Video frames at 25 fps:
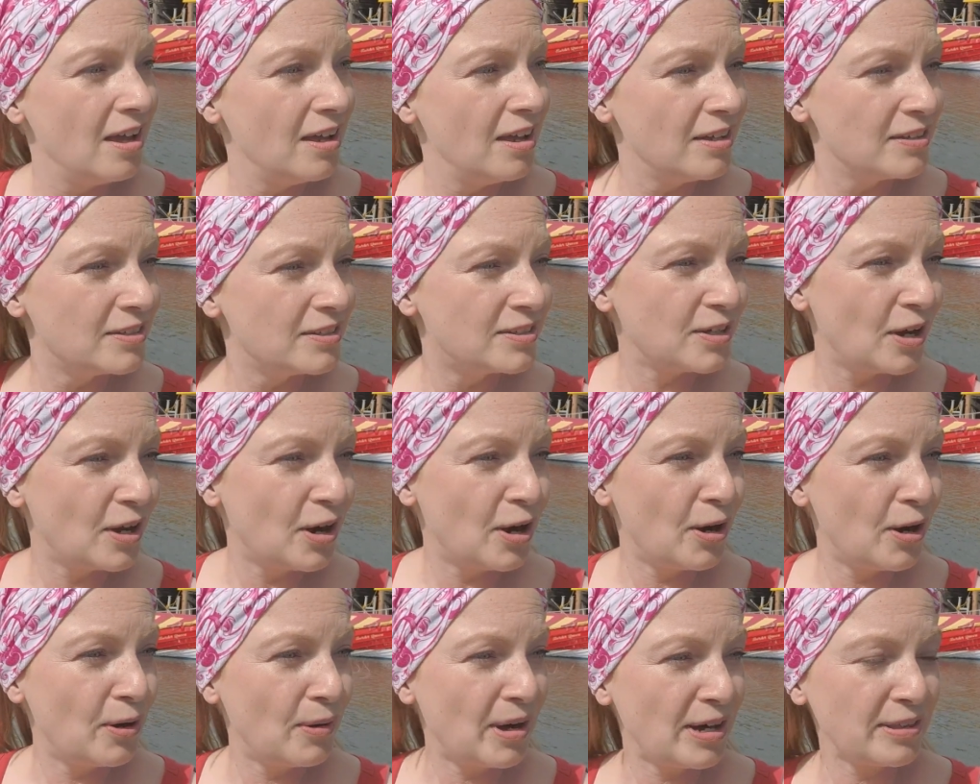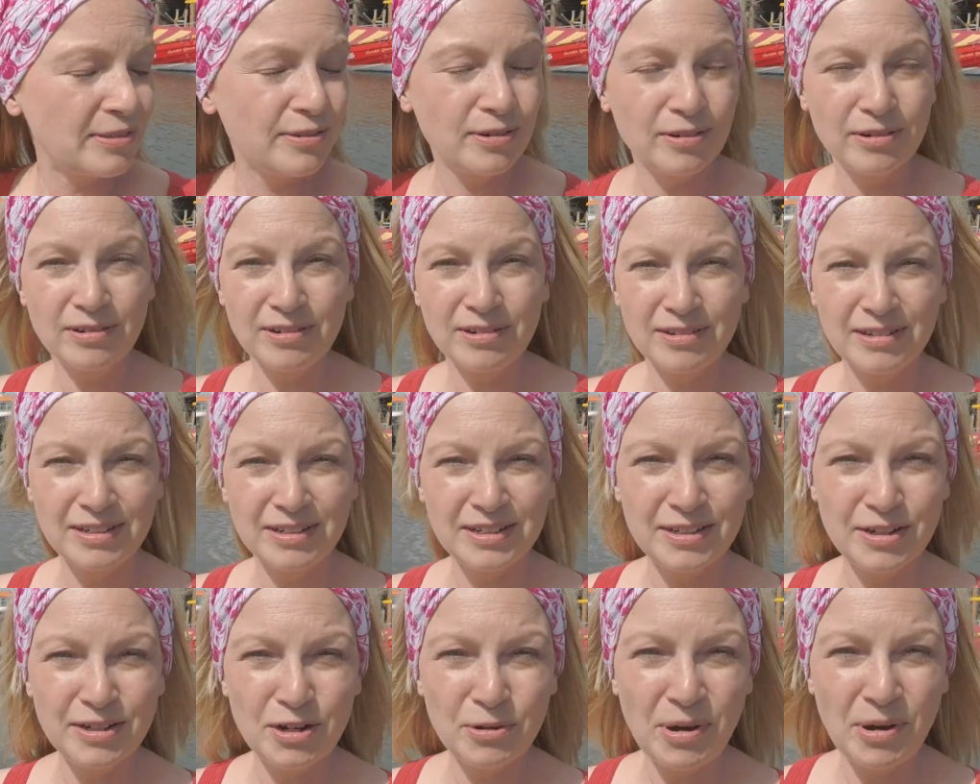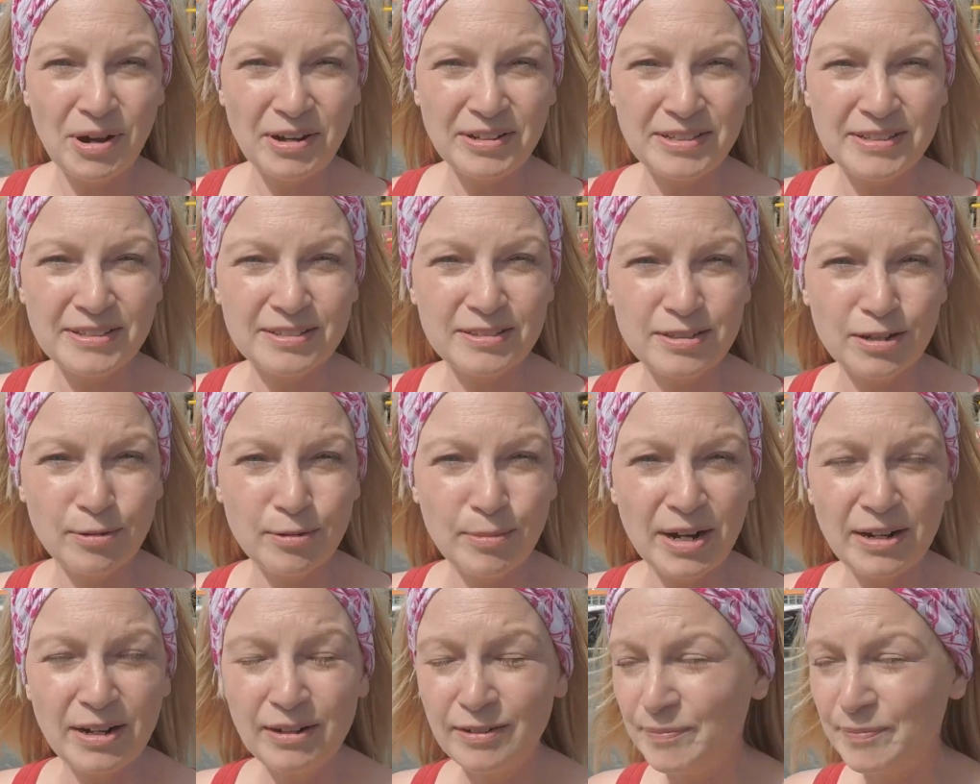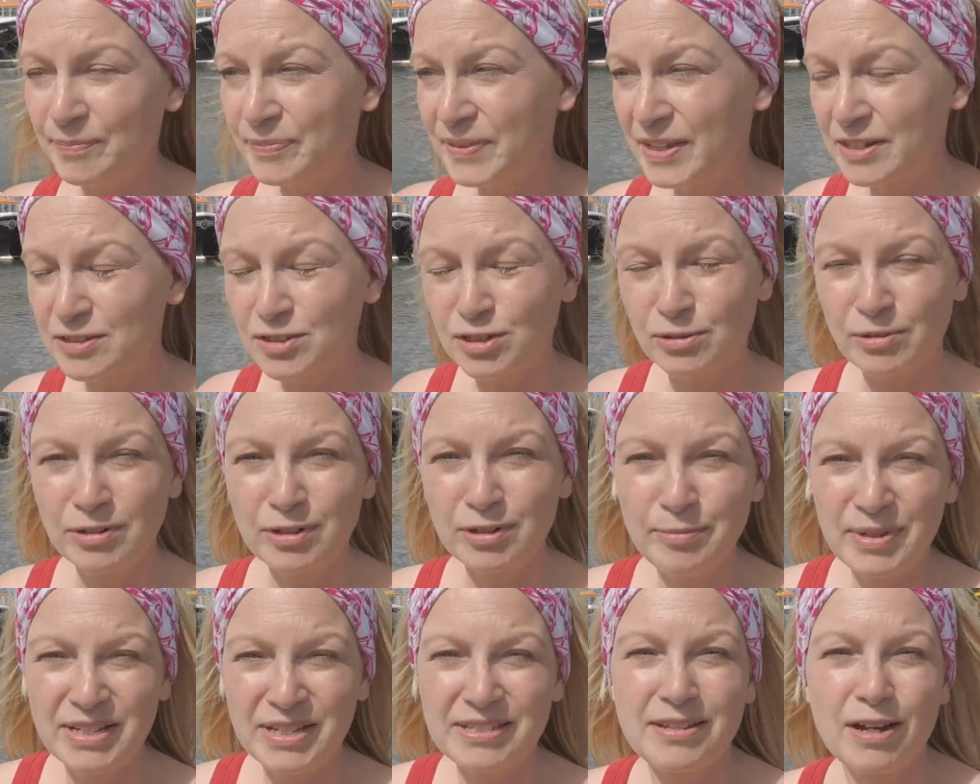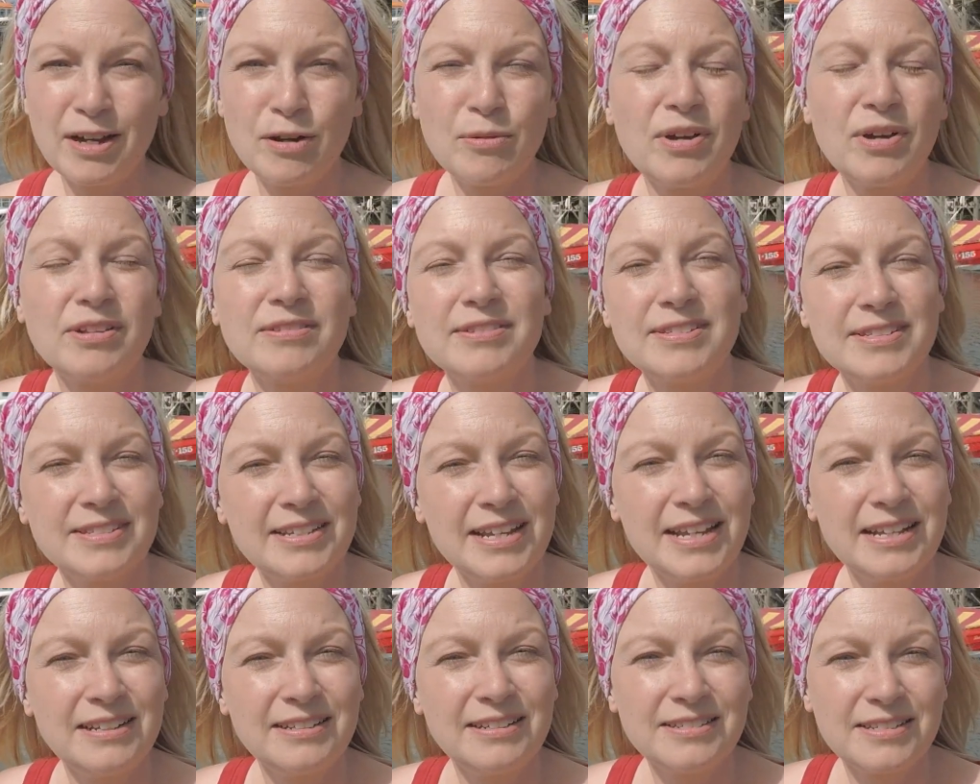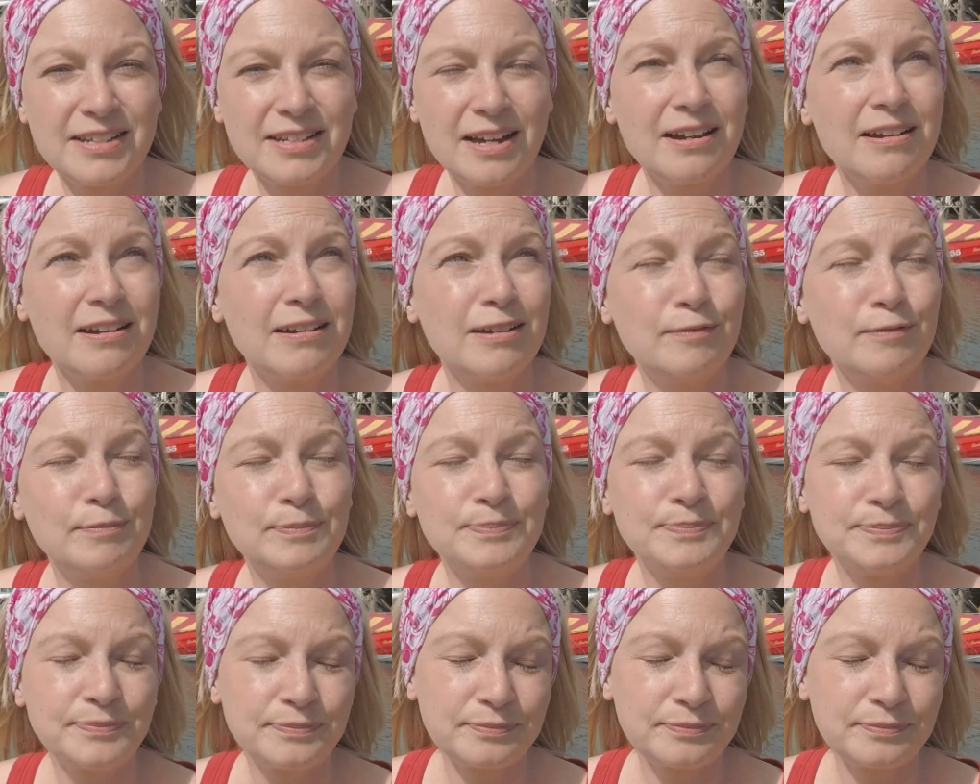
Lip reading: So I thought, you know what, it's summer, I don't want to miss out on sailing time.